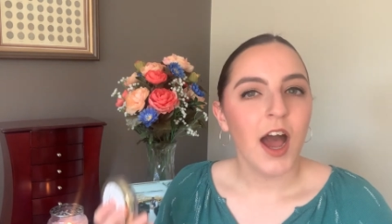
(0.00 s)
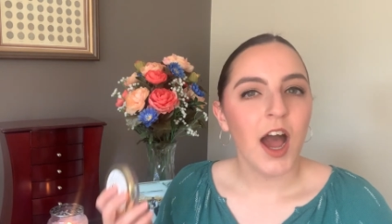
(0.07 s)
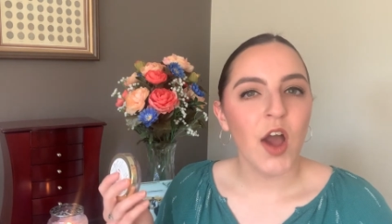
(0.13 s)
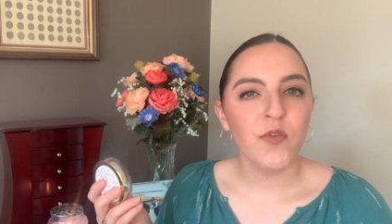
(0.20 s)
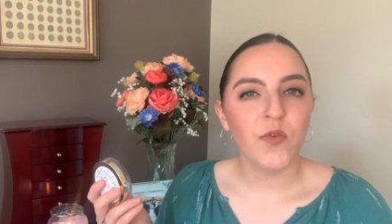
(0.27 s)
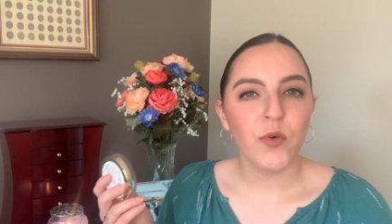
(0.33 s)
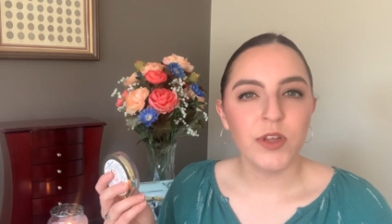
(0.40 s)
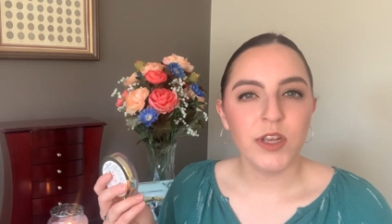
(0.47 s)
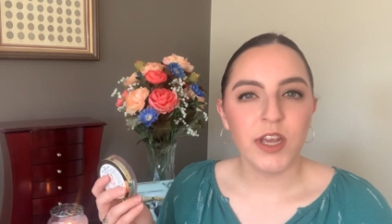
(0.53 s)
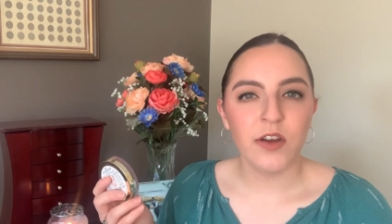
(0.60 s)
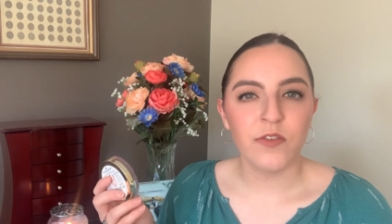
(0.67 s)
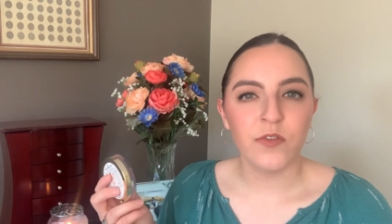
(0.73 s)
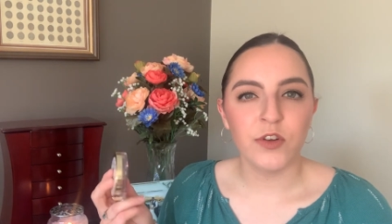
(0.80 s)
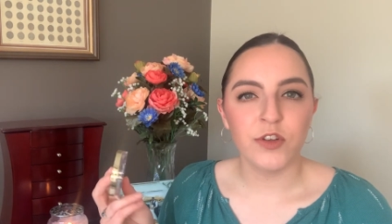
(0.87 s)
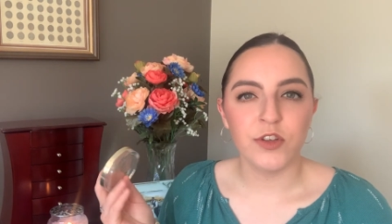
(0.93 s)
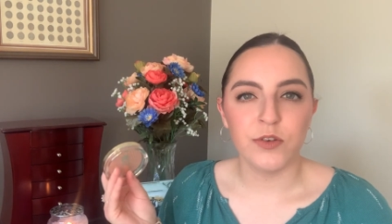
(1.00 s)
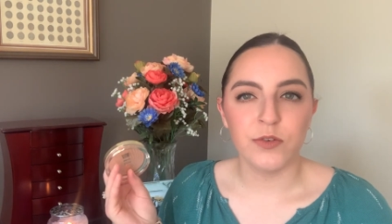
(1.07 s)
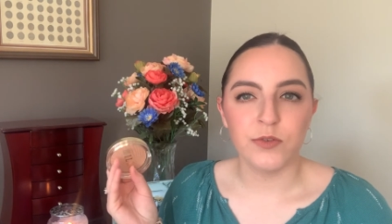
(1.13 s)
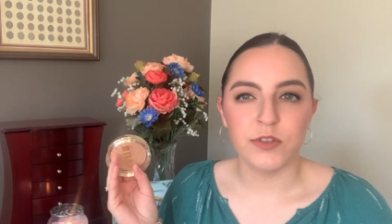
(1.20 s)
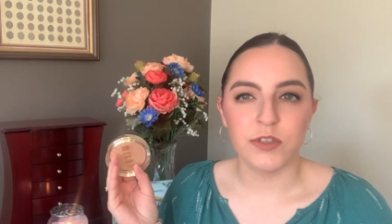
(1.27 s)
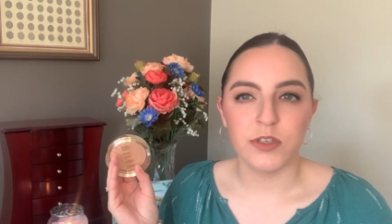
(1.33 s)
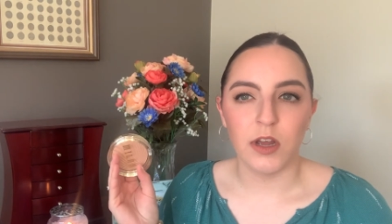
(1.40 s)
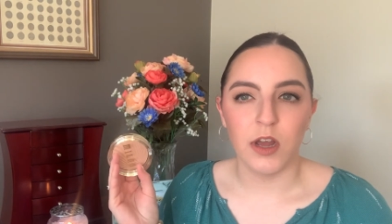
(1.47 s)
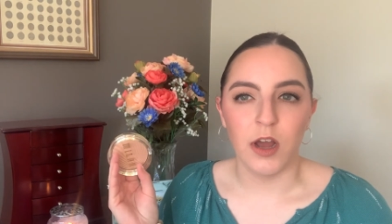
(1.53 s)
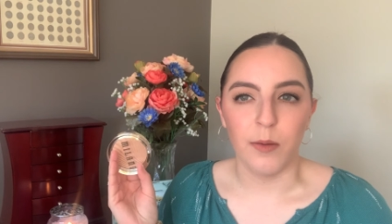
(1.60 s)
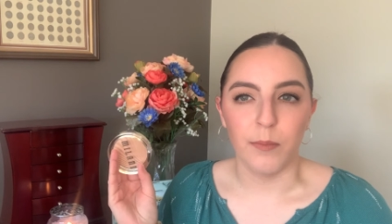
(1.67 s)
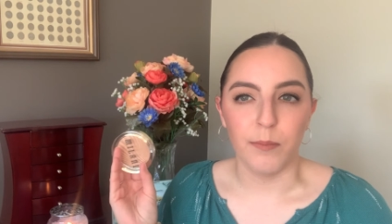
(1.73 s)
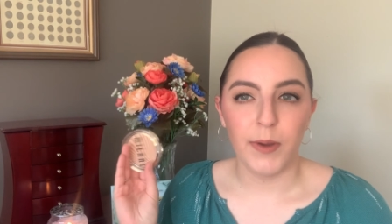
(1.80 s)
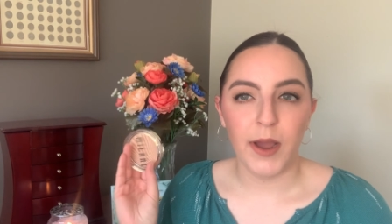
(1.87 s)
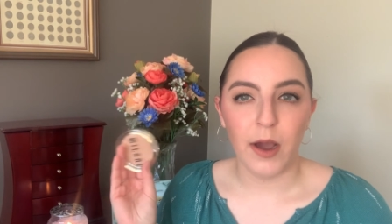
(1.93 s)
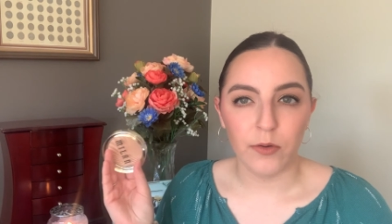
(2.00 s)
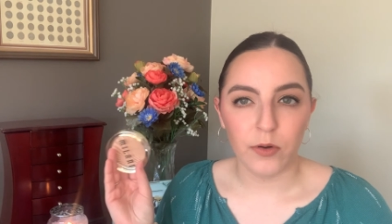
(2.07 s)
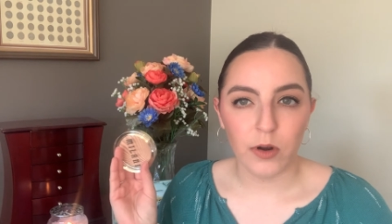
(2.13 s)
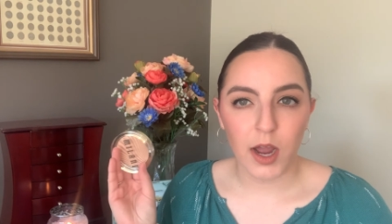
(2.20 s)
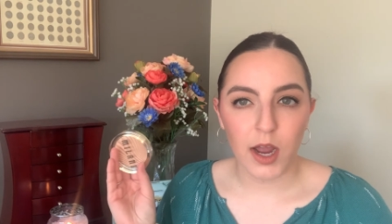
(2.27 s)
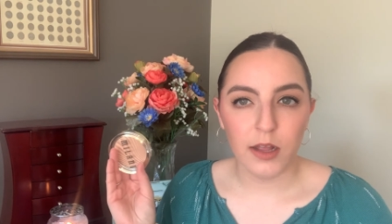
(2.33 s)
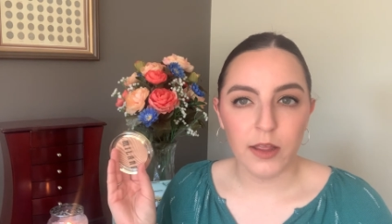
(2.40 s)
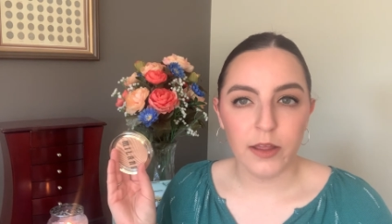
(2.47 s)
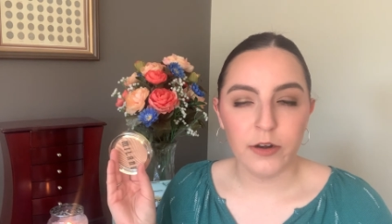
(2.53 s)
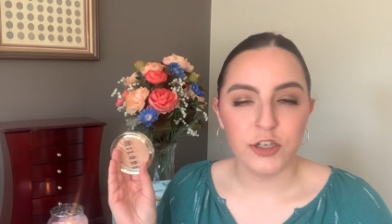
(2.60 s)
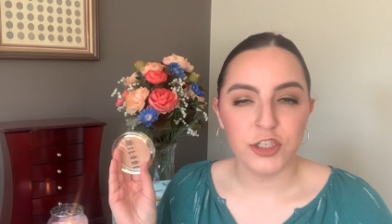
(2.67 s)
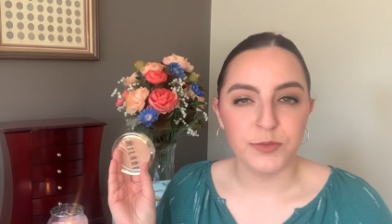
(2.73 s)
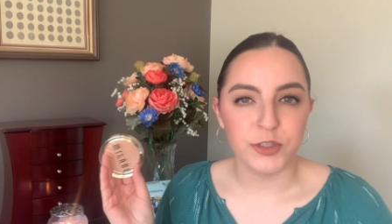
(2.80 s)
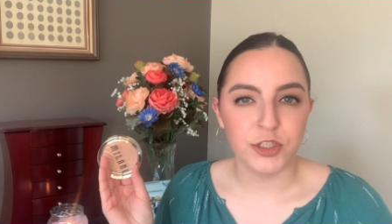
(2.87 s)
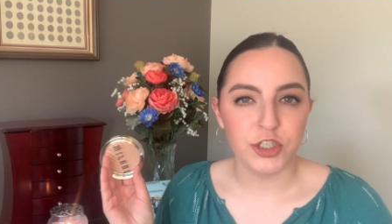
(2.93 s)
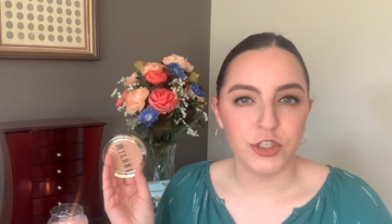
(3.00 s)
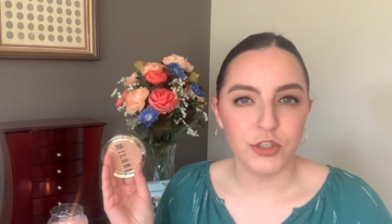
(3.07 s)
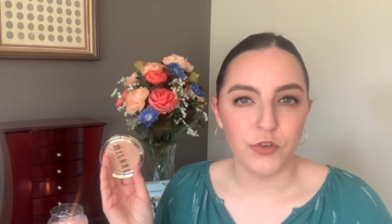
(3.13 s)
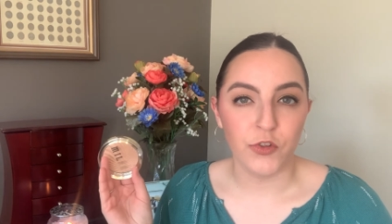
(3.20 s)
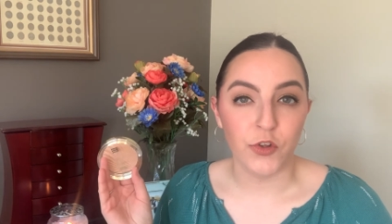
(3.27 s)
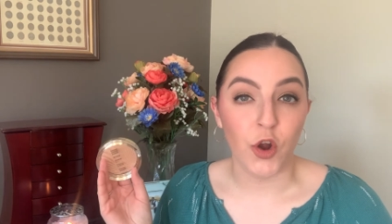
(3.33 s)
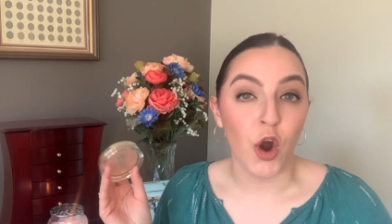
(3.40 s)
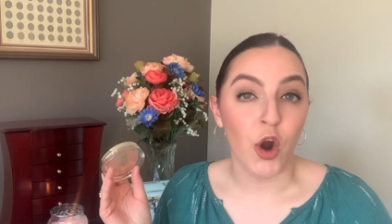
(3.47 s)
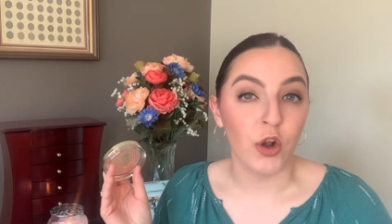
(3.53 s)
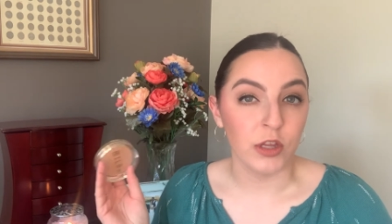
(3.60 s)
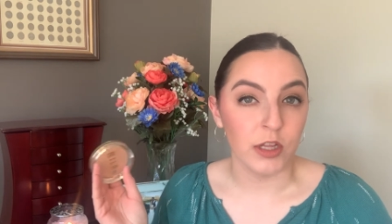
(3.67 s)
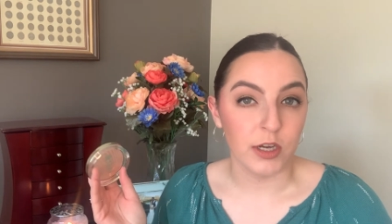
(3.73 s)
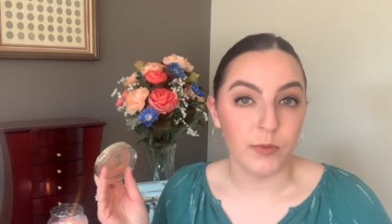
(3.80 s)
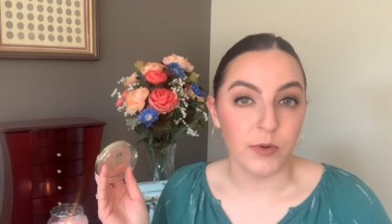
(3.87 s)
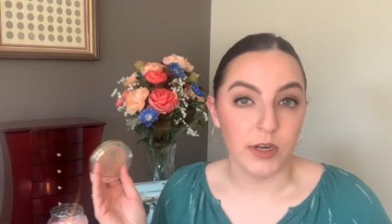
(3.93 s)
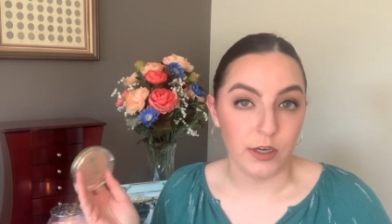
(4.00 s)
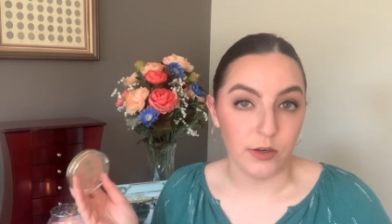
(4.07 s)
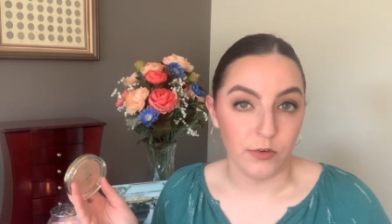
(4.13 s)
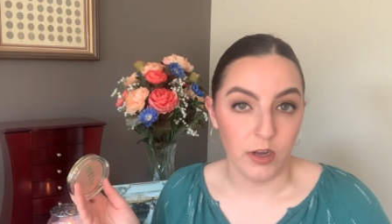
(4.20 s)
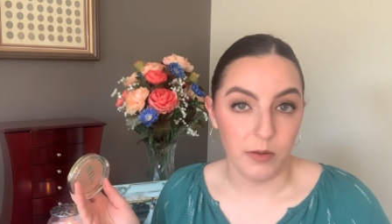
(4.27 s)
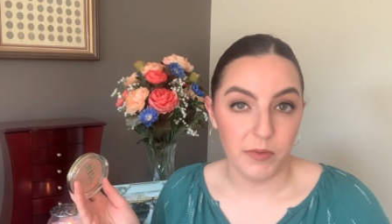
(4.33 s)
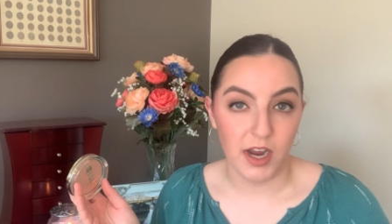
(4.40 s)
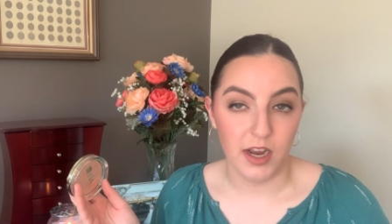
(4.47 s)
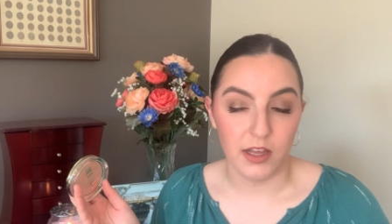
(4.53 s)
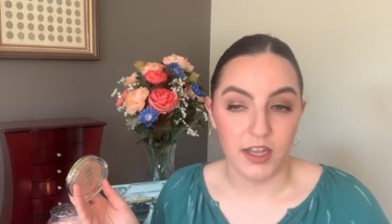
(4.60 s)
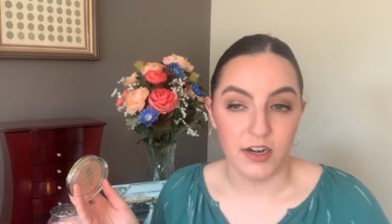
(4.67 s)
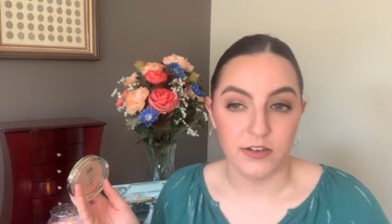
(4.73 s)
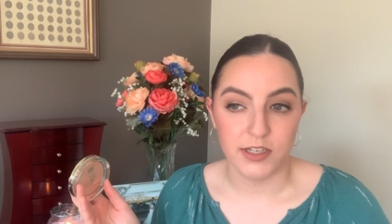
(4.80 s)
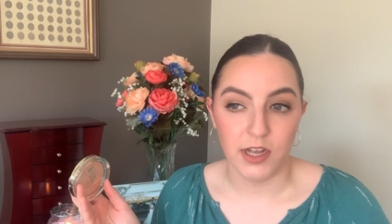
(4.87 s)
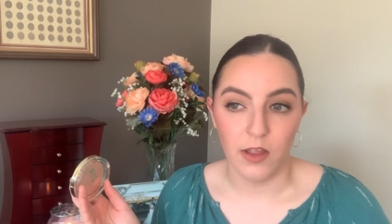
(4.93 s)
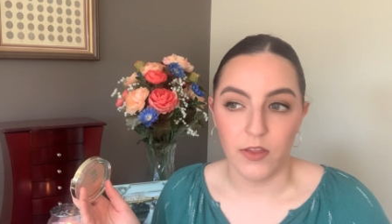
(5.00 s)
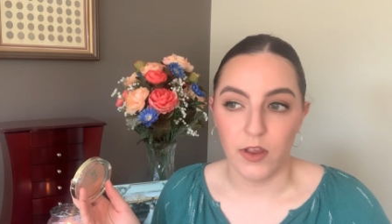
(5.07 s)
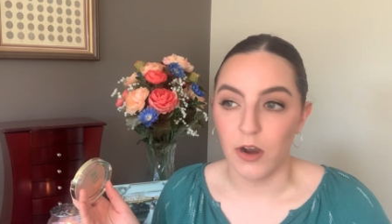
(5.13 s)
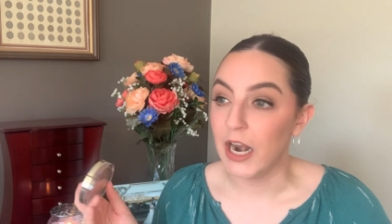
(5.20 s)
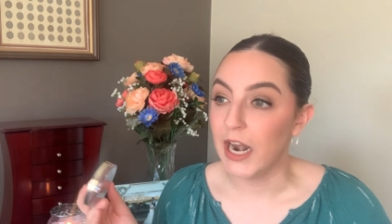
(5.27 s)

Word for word: I've only ever used powder highlighters, but just know that there are liquid and cream highlighters out there.